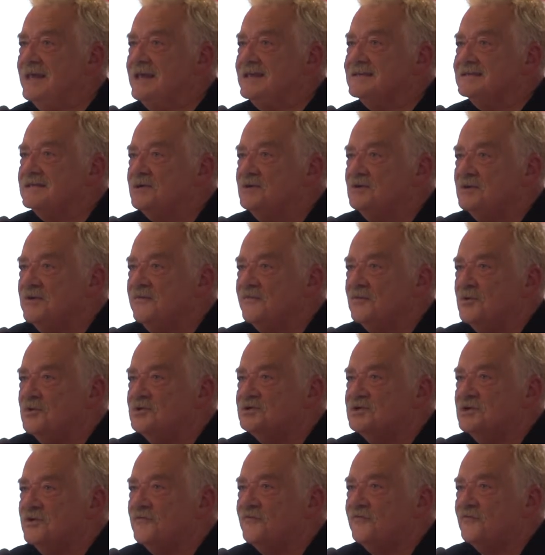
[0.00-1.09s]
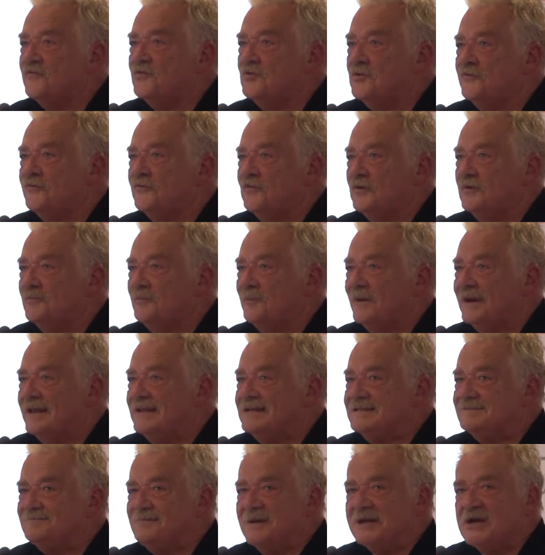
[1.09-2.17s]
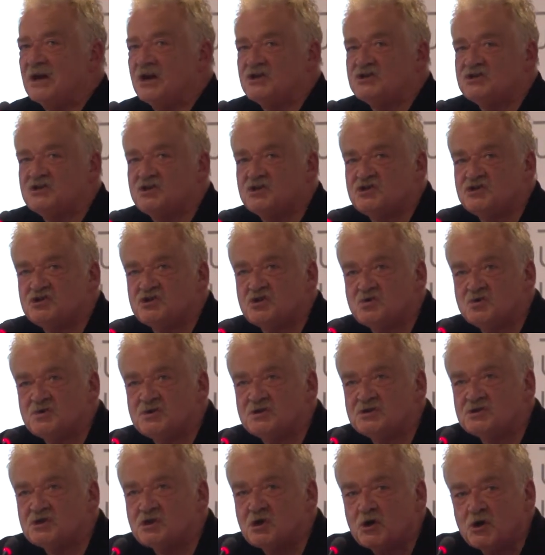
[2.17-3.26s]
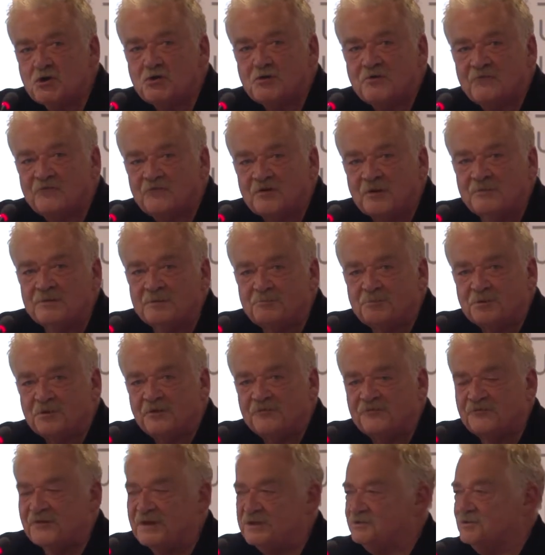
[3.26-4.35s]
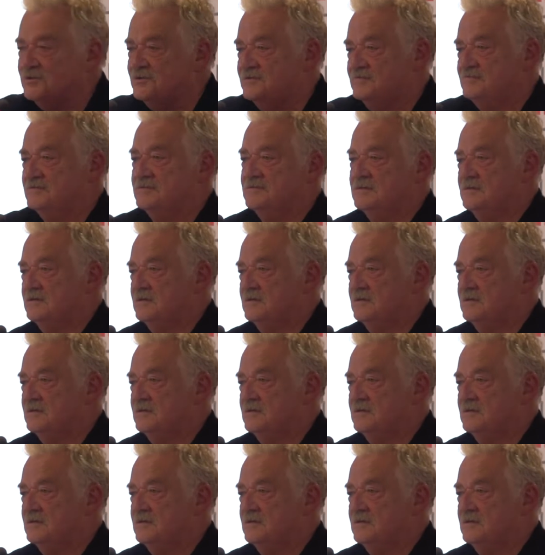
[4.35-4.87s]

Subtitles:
is the university a fruitful place because the students learn from the professor